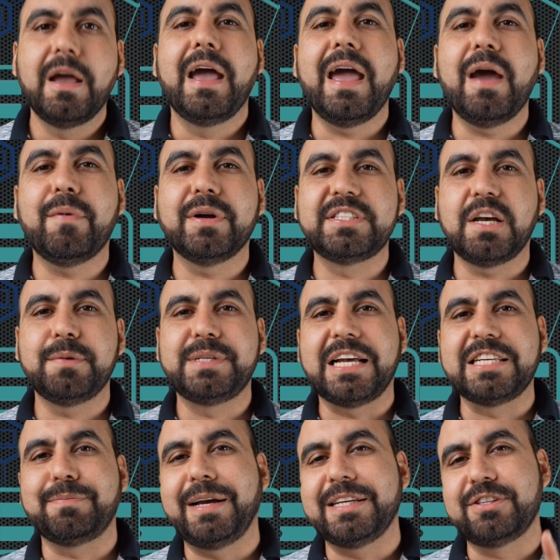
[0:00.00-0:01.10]
Hey, what's up,
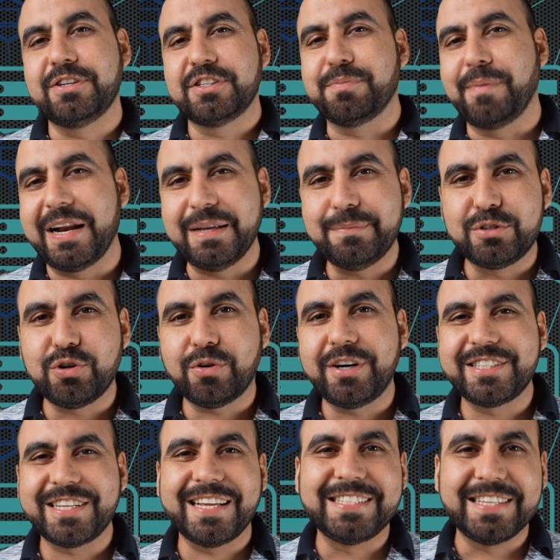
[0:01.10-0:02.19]
SaaS Masters? My name is
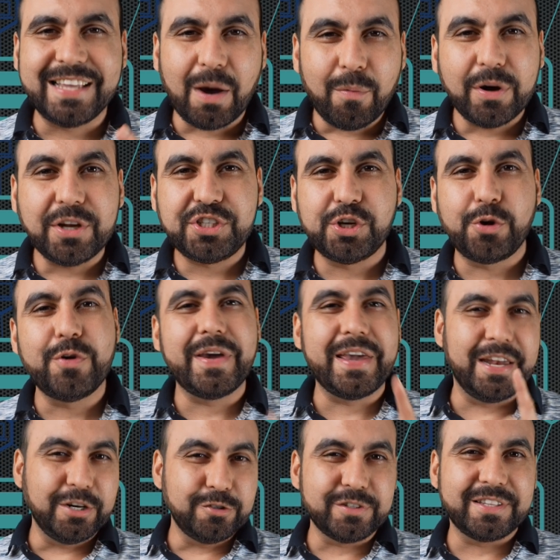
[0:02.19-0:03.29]
George, and today I want to show you
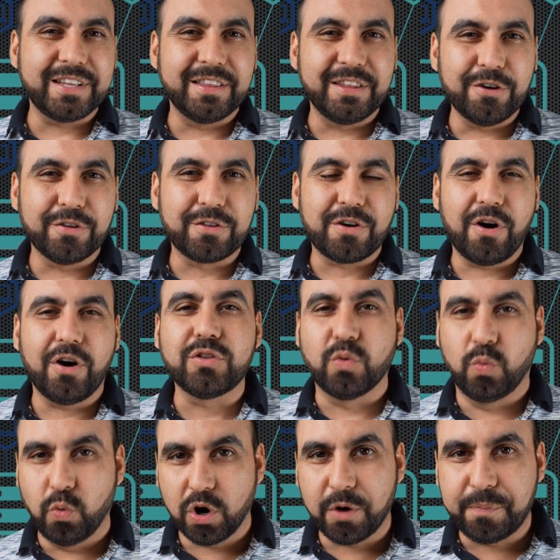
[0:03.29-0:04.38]
an interesting deal called
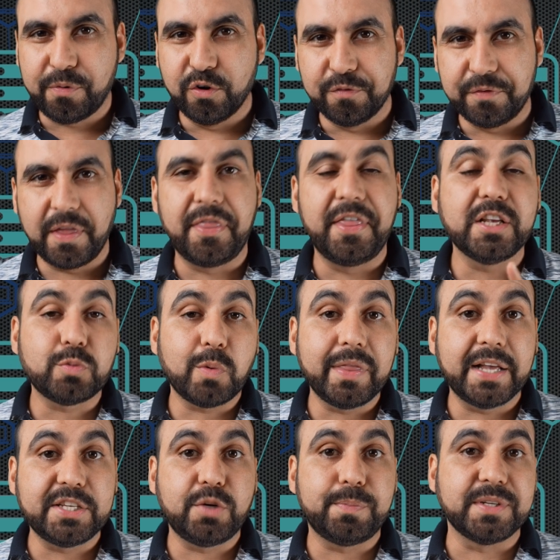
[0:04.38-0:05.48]
WordProof. This one
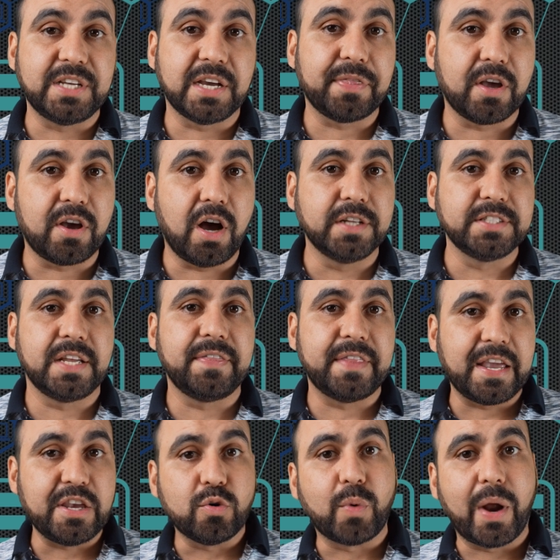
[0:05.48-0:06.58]
lets you protect the content
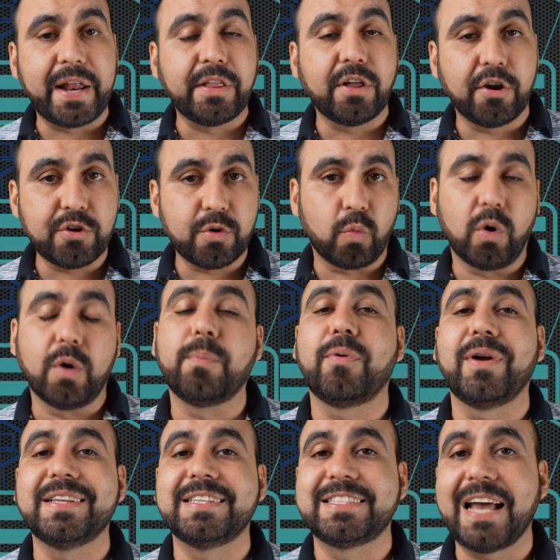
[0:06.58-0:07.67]
that you're writing on your
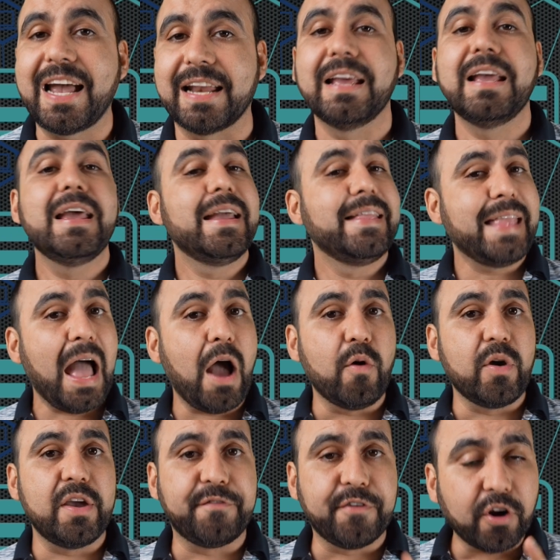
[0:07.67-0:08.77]
WordPress site.
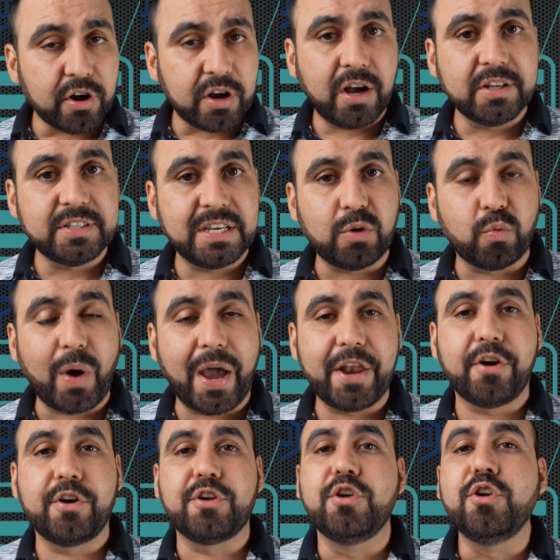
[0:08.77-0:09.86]
Now, if you're a content
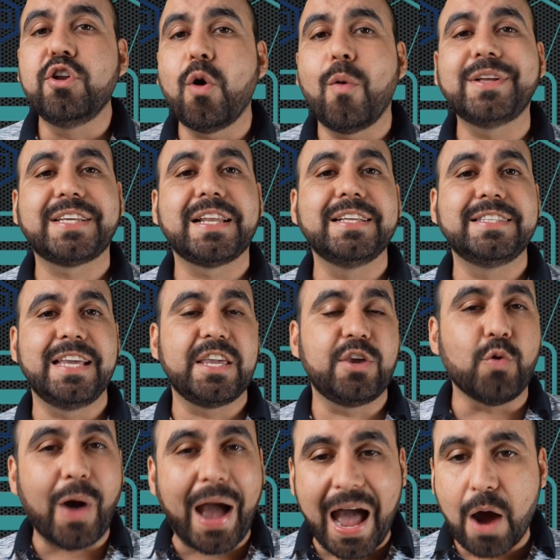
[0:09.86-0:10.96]
writer, you know it's going to take
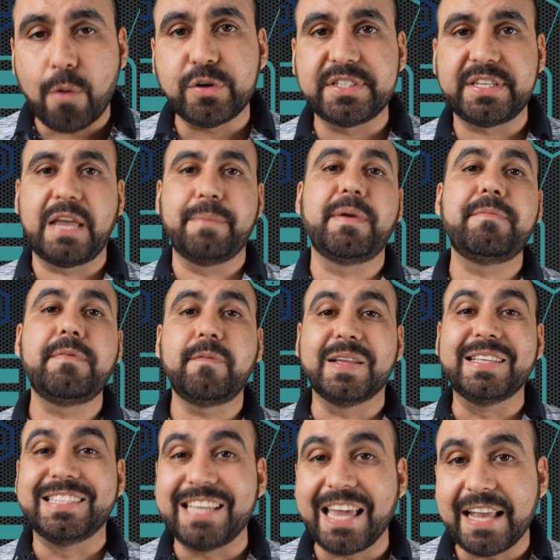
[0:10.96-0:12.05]
you hours and maybe
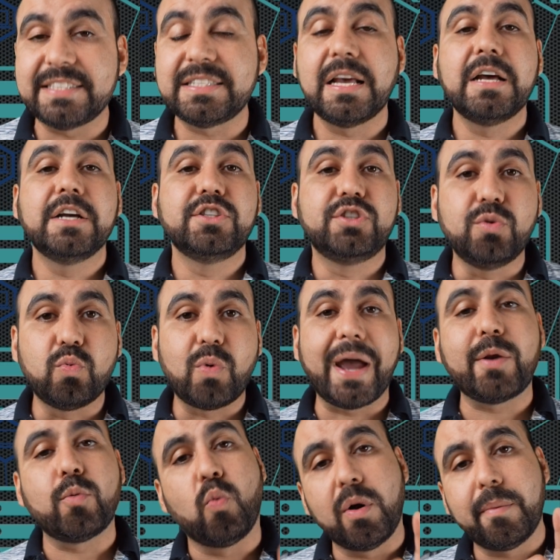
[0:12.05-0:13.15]
even days to
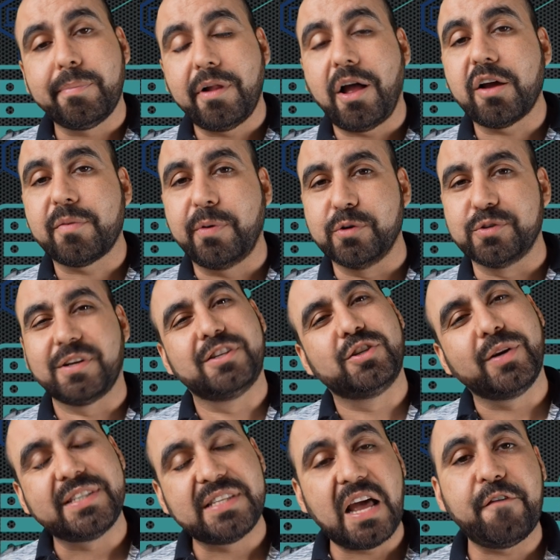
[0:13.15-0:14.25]
write one blog post,
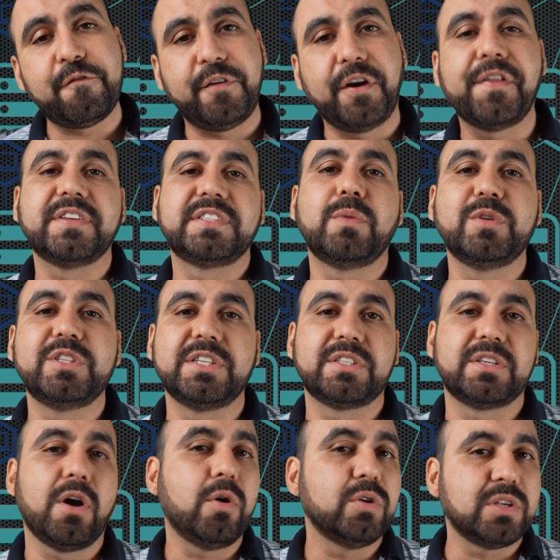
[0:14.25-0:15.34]
so it's not fair that someone
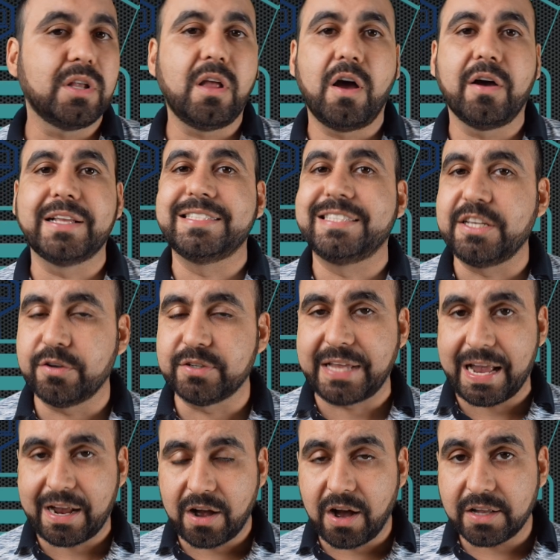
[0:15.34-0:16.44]
just goes along and steals
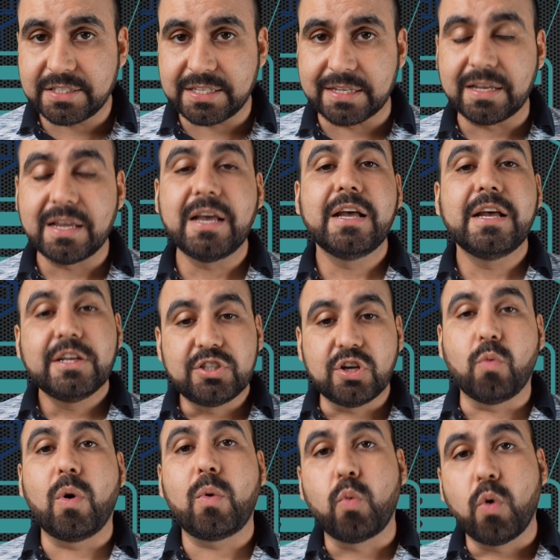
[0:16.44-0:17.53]
that content.
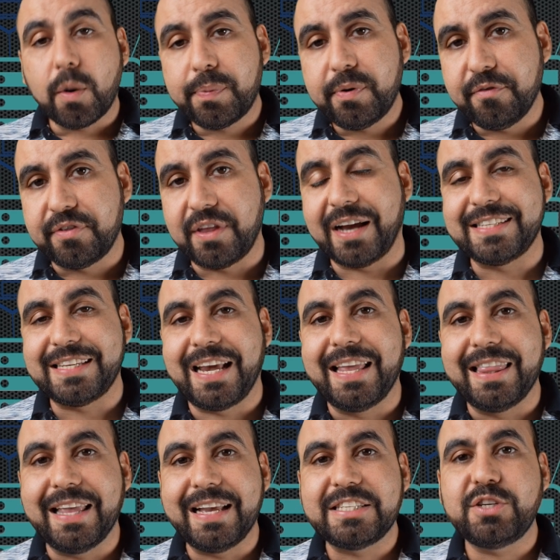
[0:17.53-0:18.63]
So what WordProof does, it
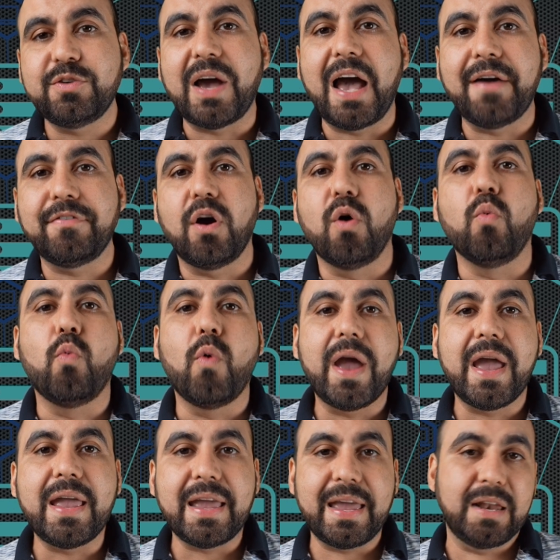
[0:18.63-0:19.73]
lets you have a
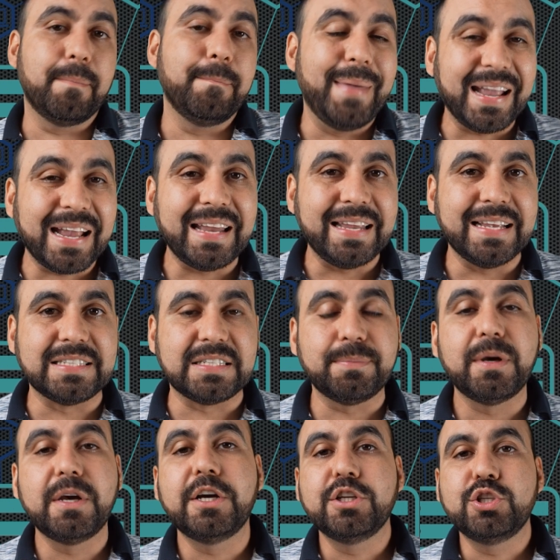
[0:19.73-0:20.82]
way and a mechanism
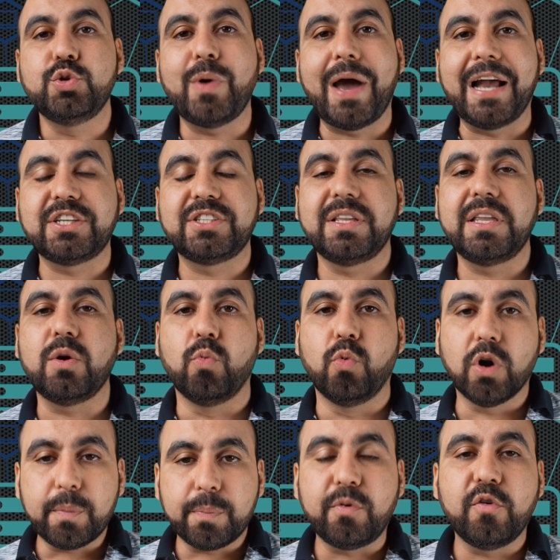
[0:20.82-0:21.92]
to actually
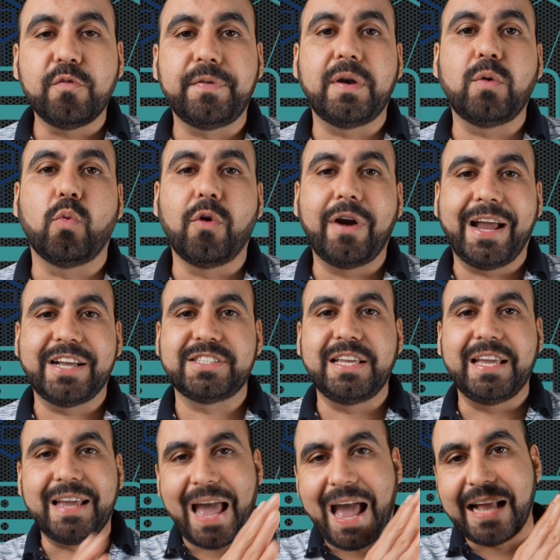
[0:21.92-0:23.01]
WordProof it, where it
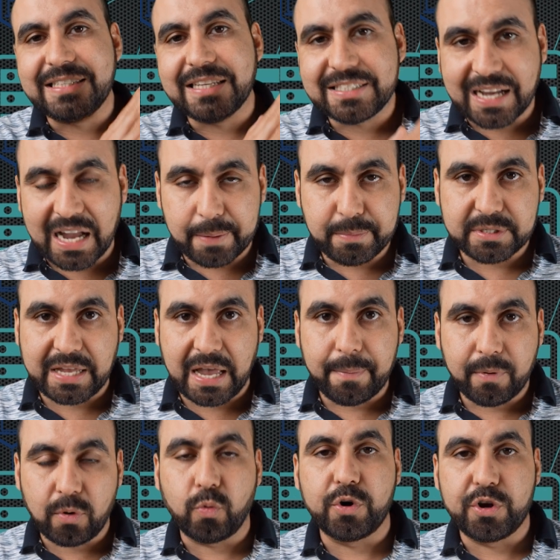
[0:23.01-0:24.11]
actually adds a
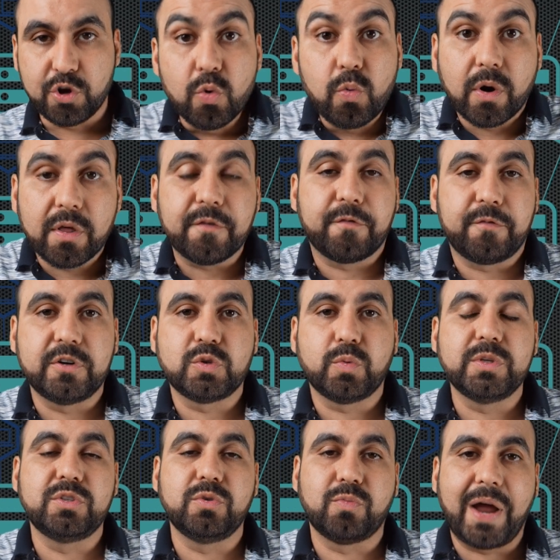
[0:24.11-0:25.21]
timestamp where you were the first
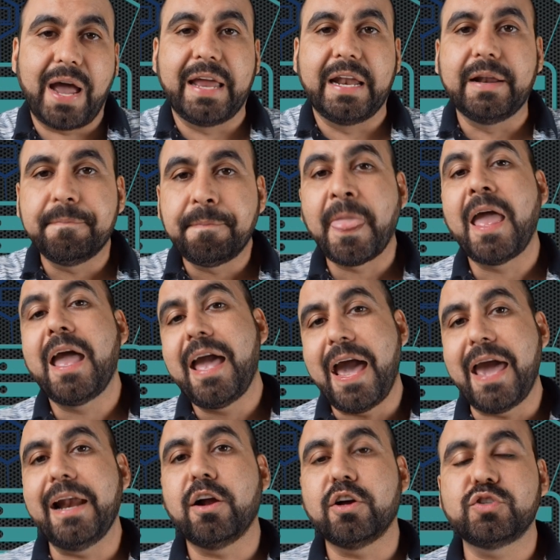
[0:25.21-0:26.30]
one to write it,
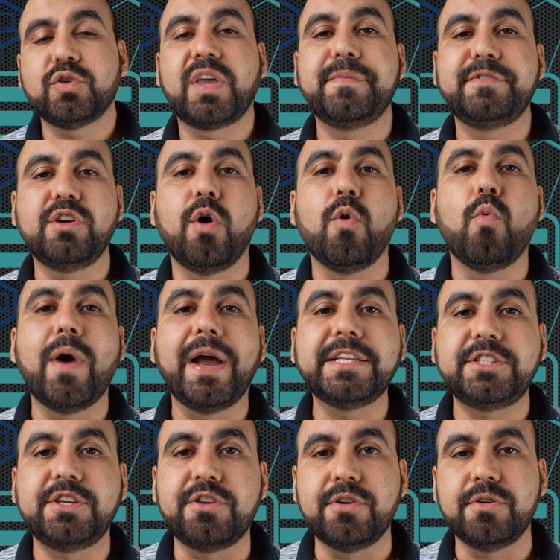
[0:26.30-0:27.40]
and it also gives you a way
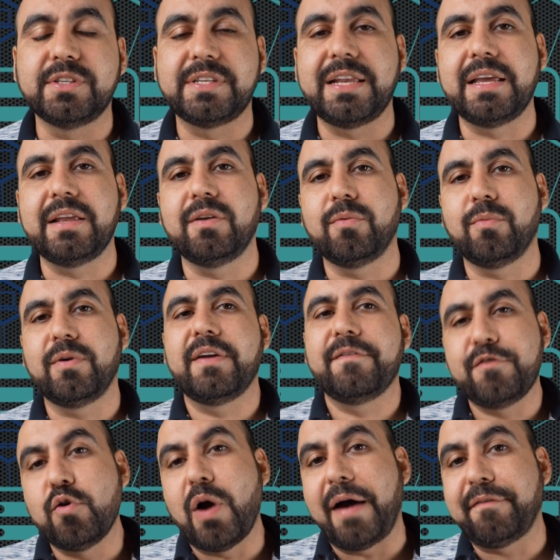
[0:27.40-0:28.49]
to use it in a,
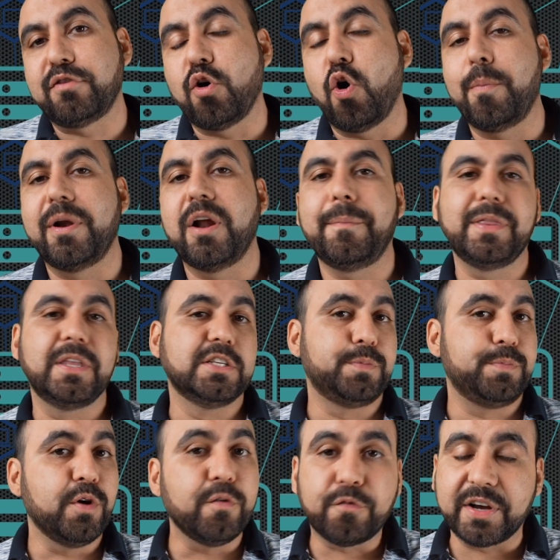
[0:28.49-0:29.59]
if you have to open up a
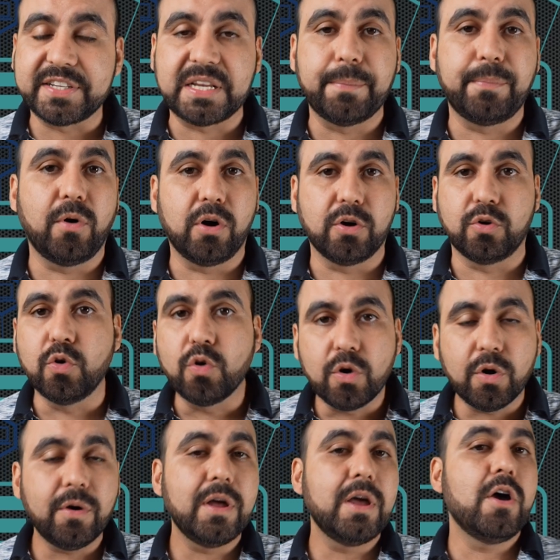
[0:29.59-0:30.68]
dispute, for example, on
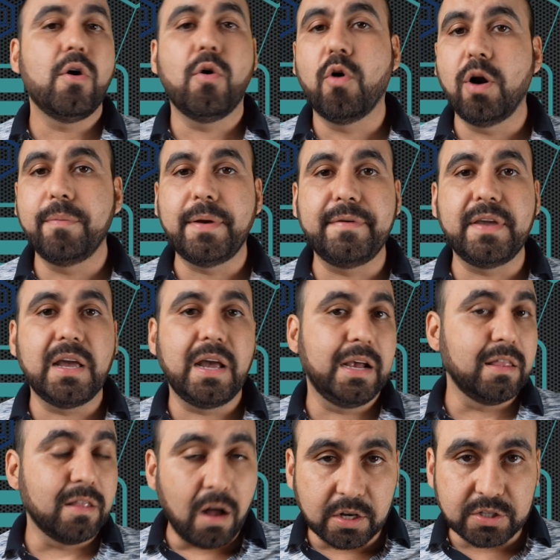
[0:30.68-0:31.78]
Google or maybe a
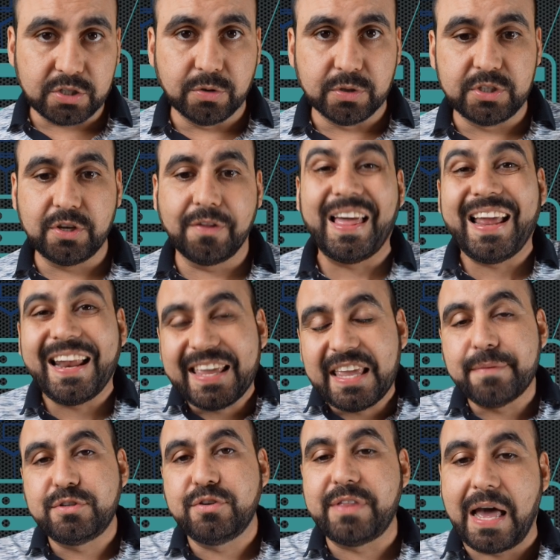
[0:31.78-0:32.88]
lawsuit. So that it
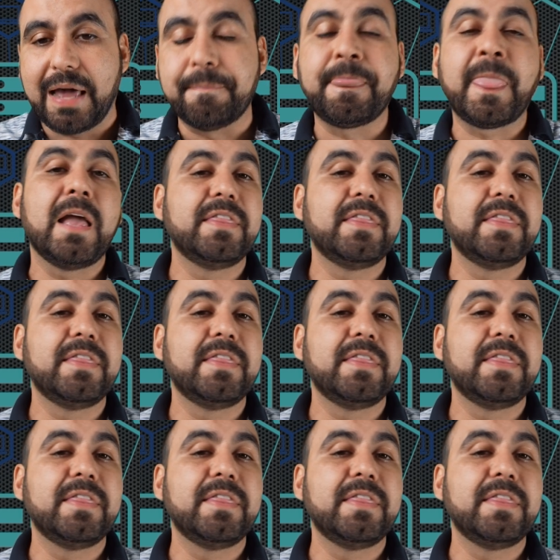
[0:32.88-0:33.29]
gives you that.